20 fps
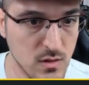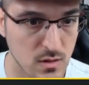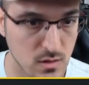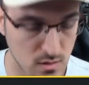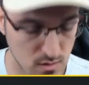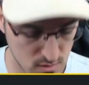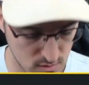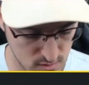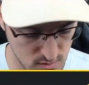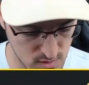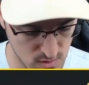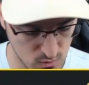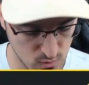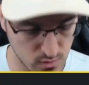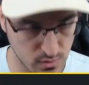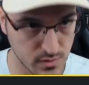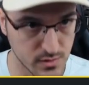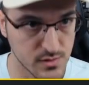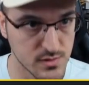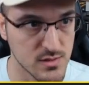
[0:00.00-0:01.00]
And now we're
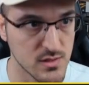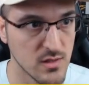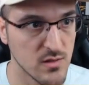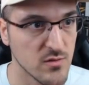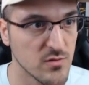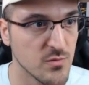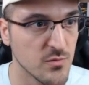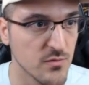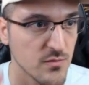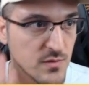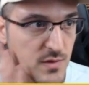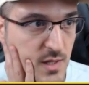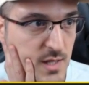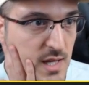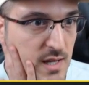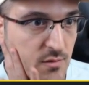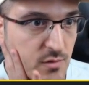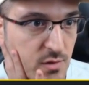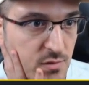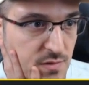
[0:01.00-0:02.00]
gonna see if they
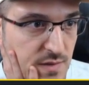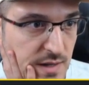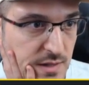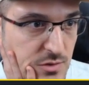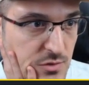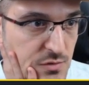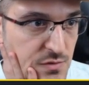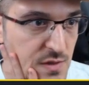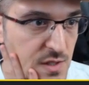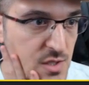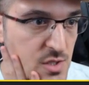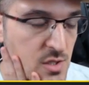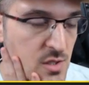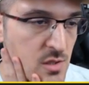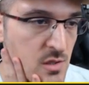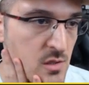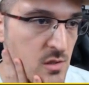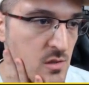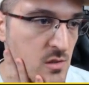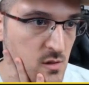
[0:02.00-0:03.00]
have the Factor
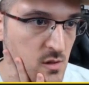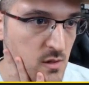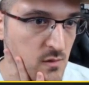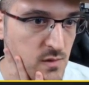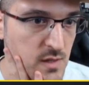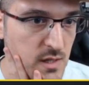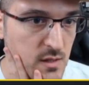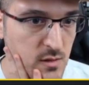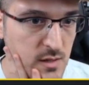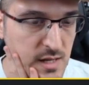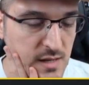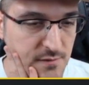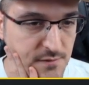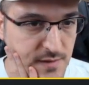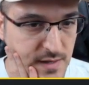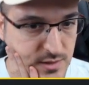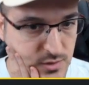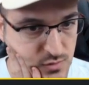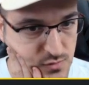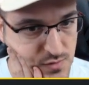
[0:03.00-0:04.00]
Fiction. If they don't have
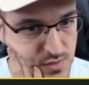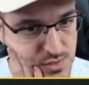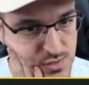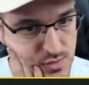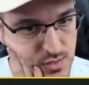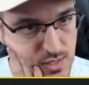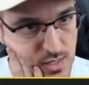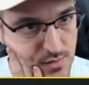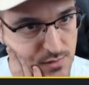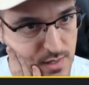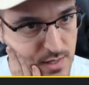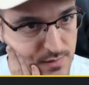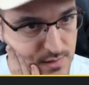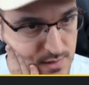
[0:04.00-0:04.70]
Factor Fiction here, yeah,